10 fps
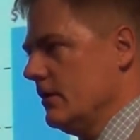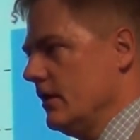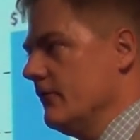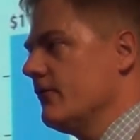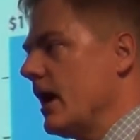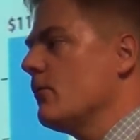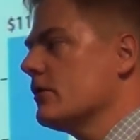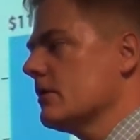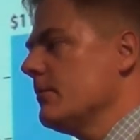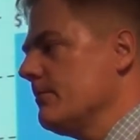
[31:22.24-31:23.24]
If I
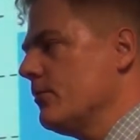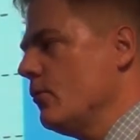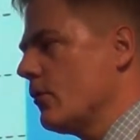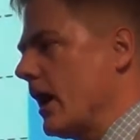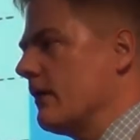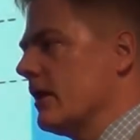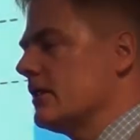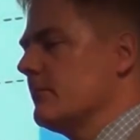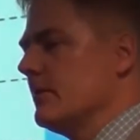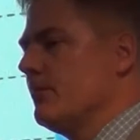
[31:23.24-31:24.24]
were to be poor, I'd
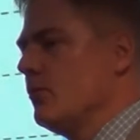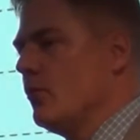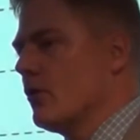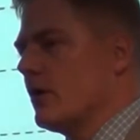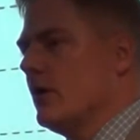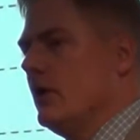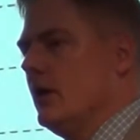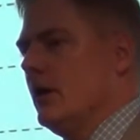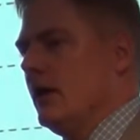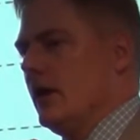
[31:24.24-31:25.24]
rather be poor
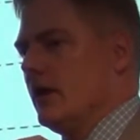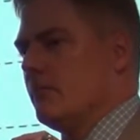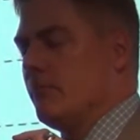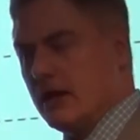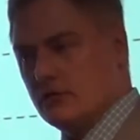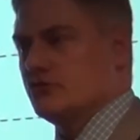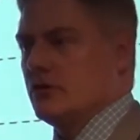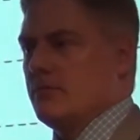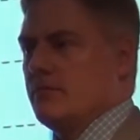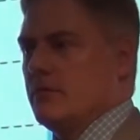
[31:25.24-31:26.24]
in
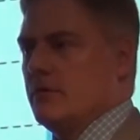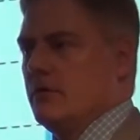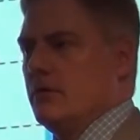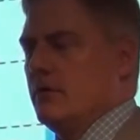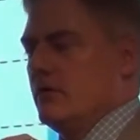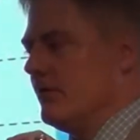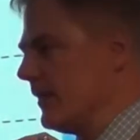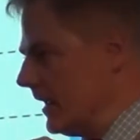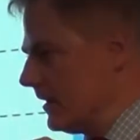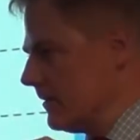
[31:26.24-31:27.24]
Belgium
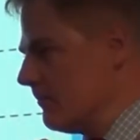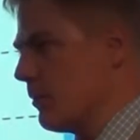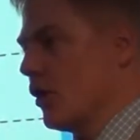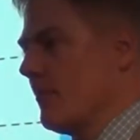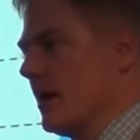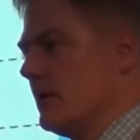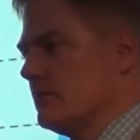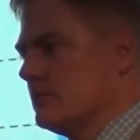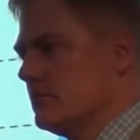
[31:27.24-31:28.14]
than Burma